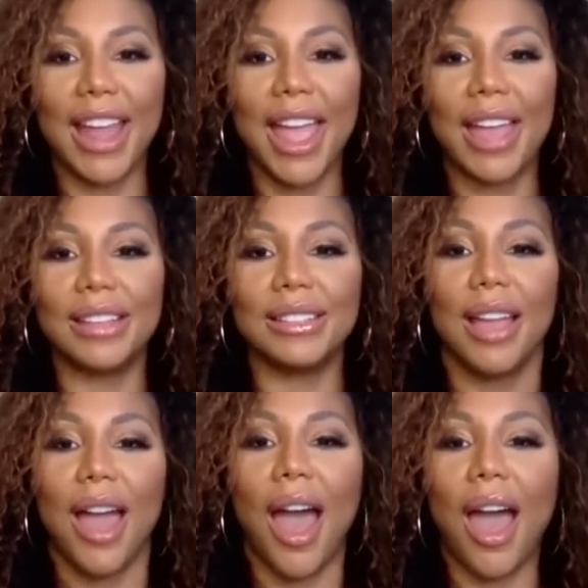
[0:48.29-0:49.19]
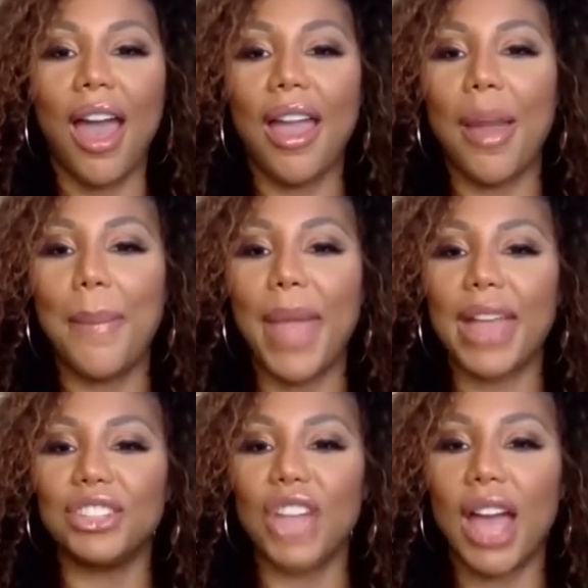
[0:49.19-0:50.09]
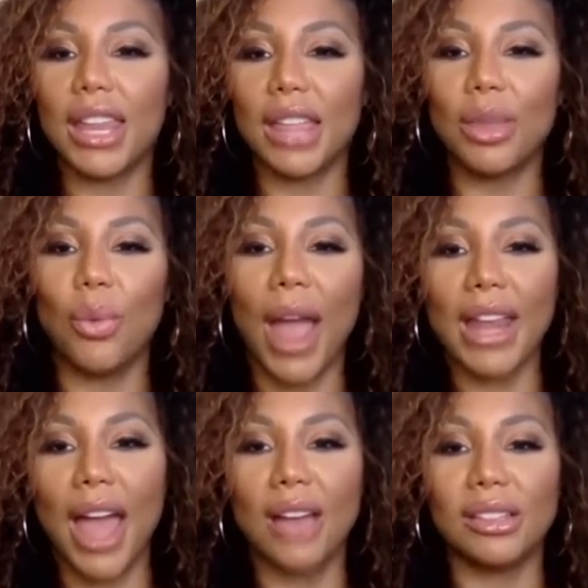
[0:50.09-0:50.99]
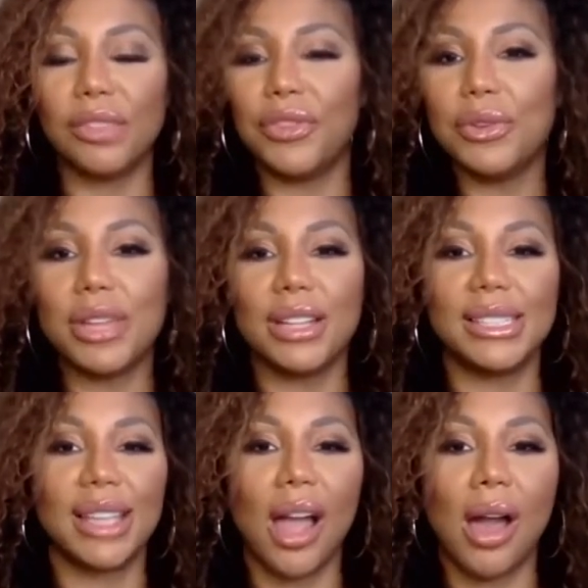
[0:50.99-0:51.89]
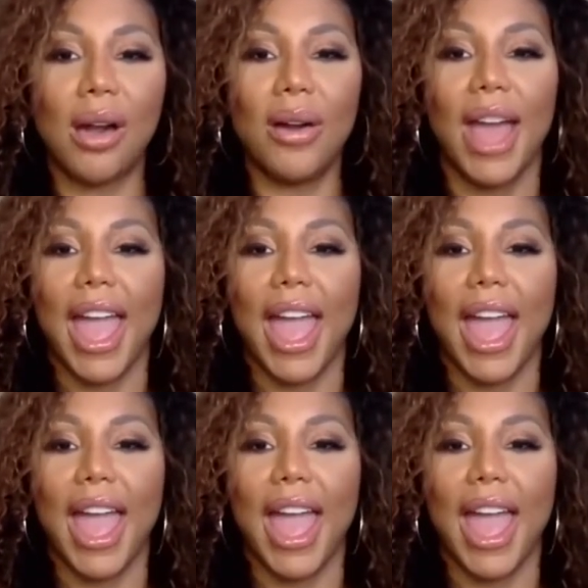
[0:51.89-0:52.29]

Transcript: And I met Johnny at the White House a few years ago,